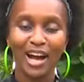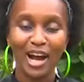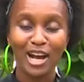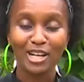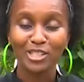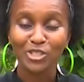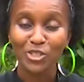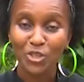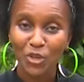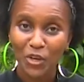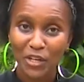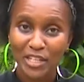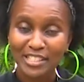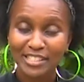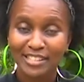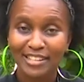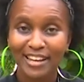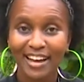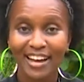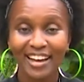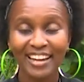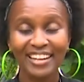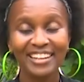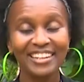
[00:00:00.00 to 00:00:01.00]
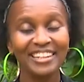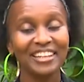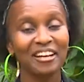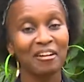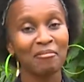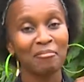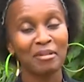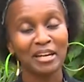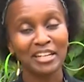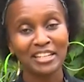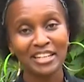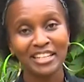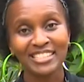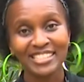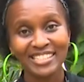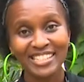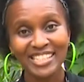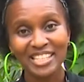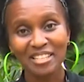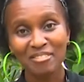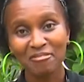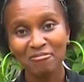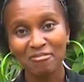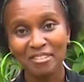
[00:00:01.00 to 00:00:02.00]
Our show is done, Amanda is
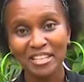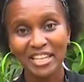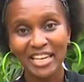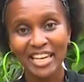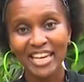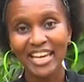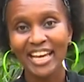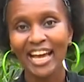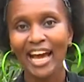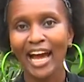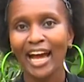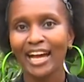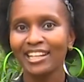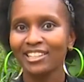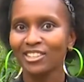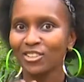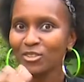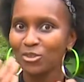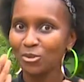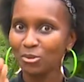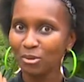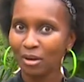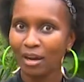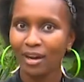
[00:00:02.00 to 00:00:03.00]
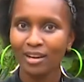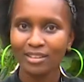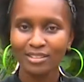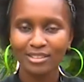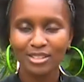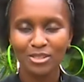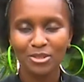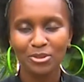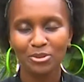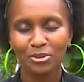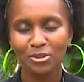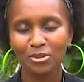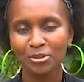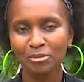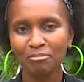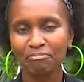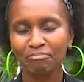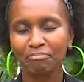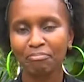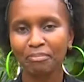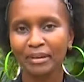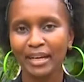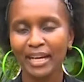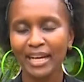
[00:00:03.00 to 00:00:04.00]
leaving and you are too,
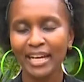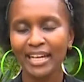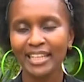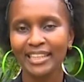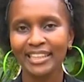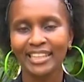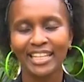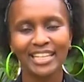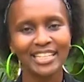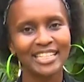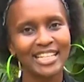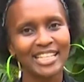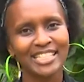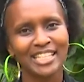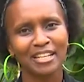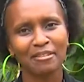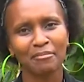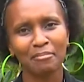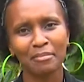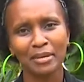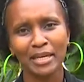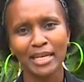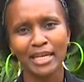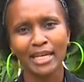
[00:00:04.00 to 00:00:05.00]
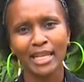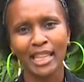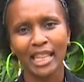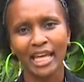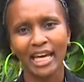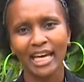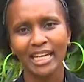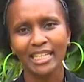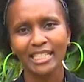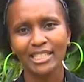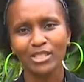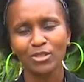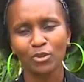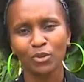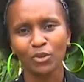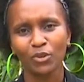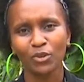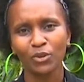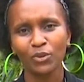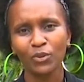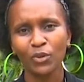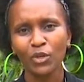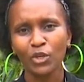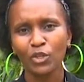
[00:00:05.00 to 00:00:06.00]
but that doesn't mean that, you
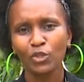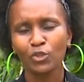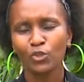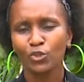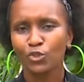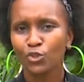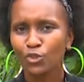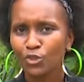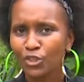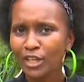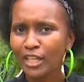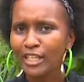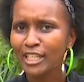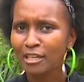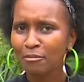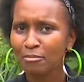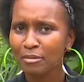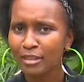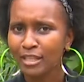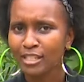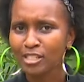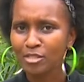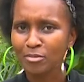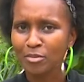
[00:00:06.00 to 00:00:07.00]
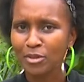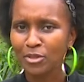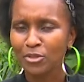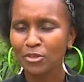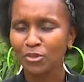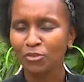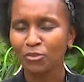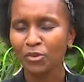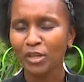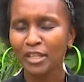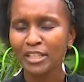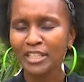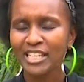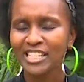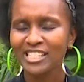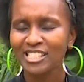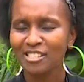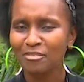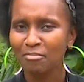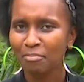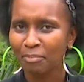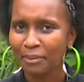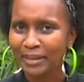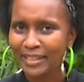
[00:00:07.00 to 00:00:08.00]
know, you shouldn't keep in the spirit of wellness.
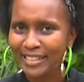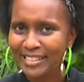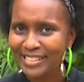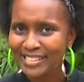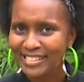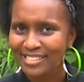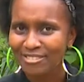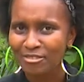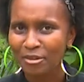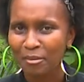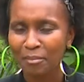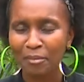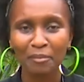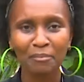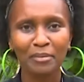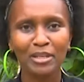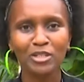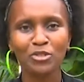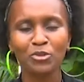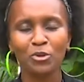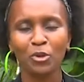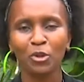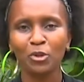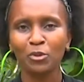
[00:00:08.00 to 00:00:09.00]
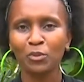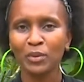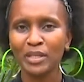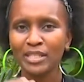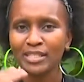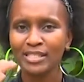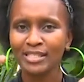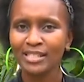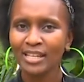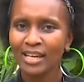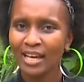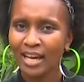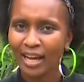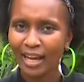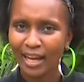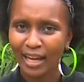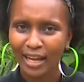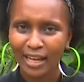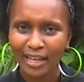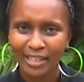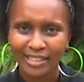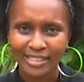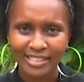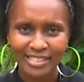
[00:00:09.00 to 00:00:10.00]
Please remember to always
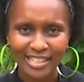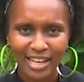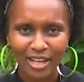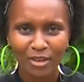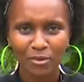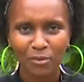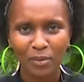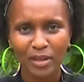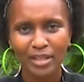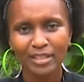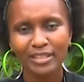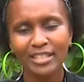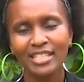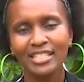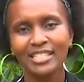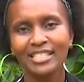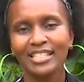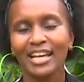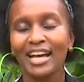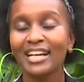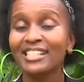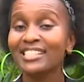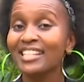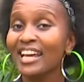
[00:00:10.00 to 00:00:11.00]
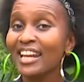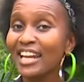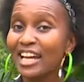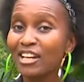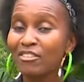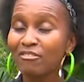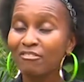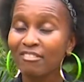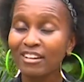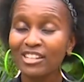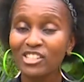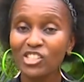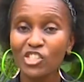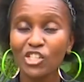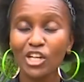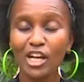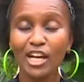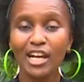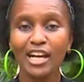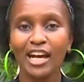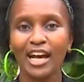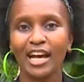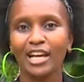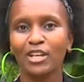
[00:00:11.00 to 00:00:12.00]
uh, take wellness as an adventure
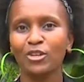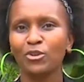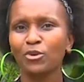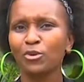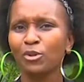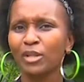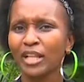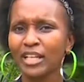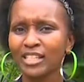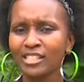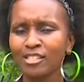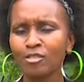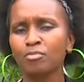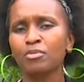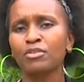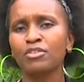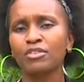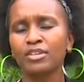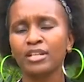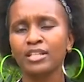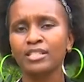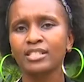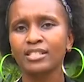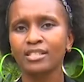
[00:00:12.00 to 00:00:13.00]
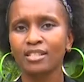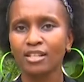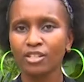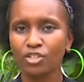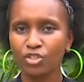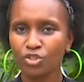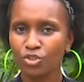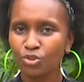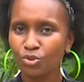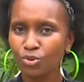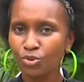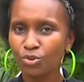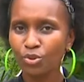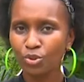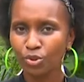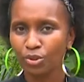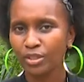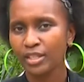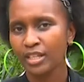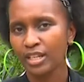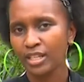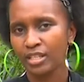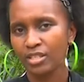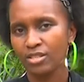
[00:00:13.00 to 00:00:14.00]
and you'll experience the true
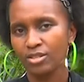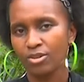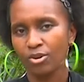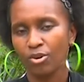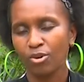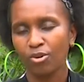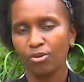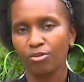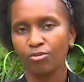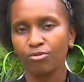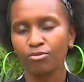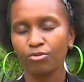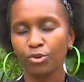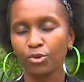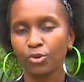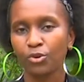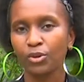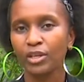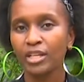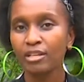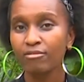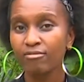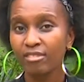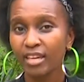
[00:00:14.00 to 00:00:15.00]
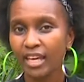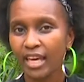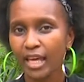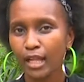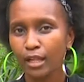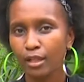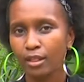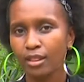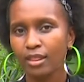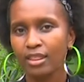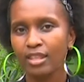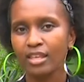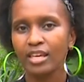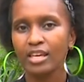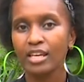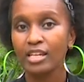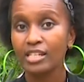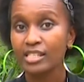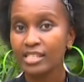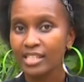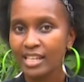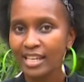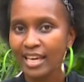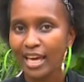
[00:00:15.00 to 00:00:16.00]
goodness of, you know, living healthy,
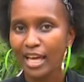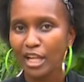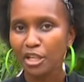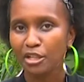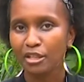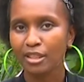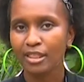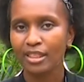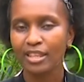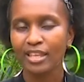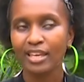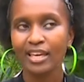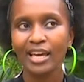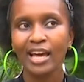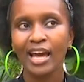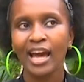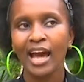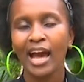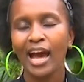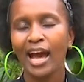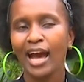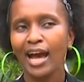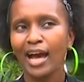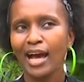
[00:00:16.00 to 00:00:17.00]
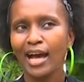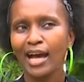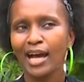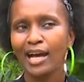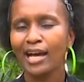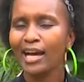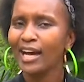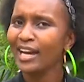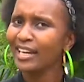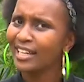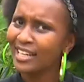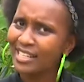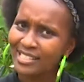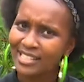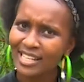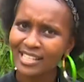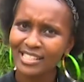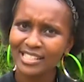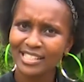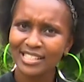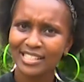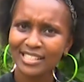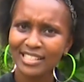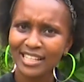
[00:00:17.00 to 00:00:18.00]
eating healthy. Uh, I guess
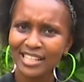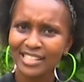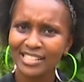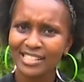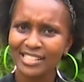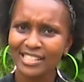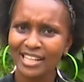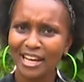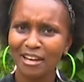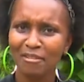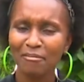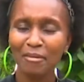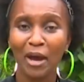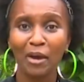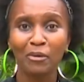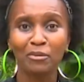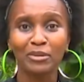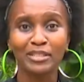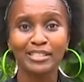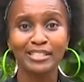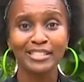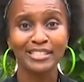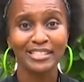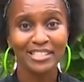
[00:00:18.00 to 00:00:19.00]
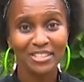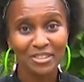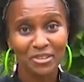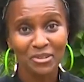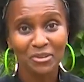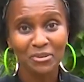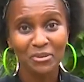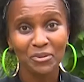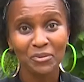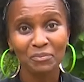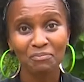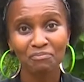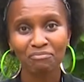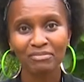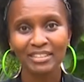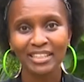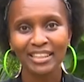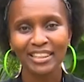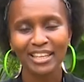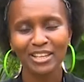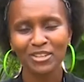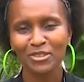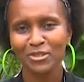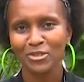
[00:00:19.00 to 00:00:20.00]
until next time, I will see you
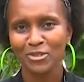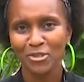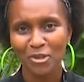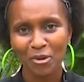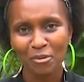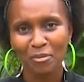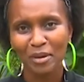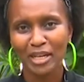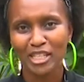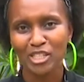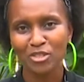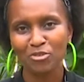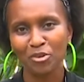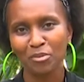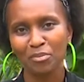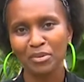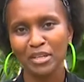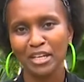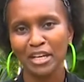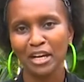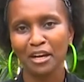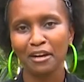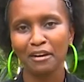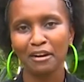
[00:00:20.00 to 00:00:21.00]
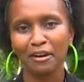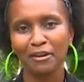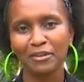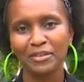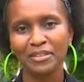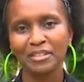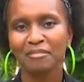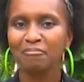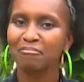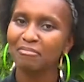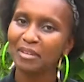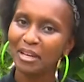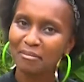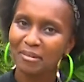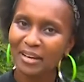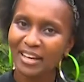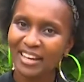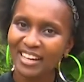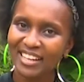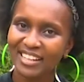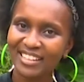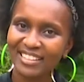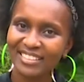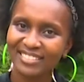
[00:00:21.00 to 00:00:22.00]
Thank you so much for being around. Bye
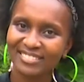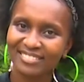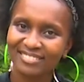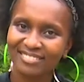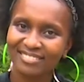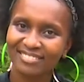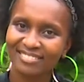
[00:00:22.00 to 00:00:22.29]
bye.